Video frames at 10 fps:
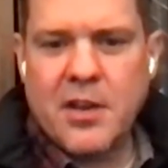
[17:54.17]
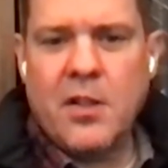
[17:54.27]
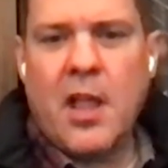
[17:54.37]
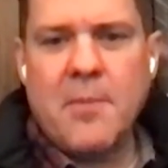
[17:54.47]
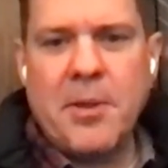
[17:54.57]
A
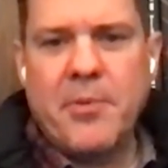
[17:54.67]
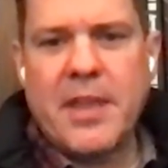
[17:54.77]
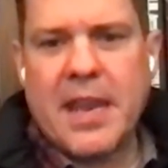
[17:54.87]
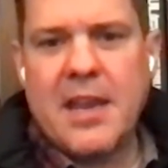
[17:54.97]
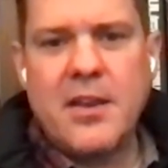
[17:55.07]
lot of people
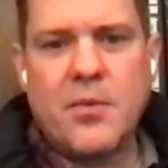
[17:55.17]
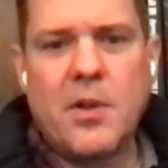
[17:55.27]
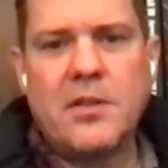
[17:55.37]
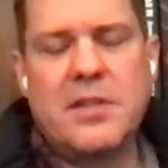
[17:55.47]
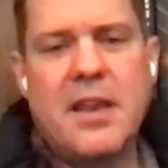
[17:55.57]
that get into
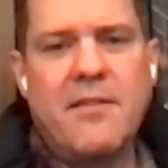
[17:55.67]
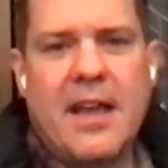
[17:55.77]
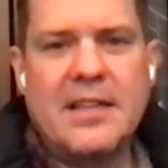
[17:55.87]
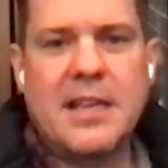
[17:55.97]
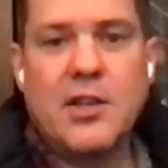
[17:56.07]
real estate
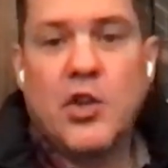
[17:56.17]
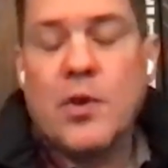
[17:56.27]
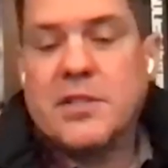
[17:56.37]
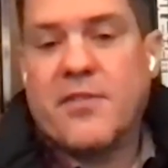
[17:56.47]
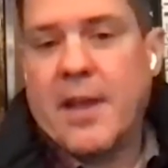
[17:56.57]
investing
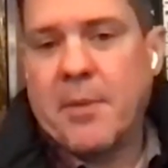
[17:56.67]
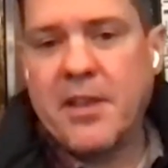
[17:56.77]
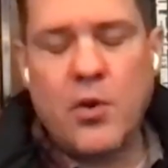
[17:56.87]
do it as a family,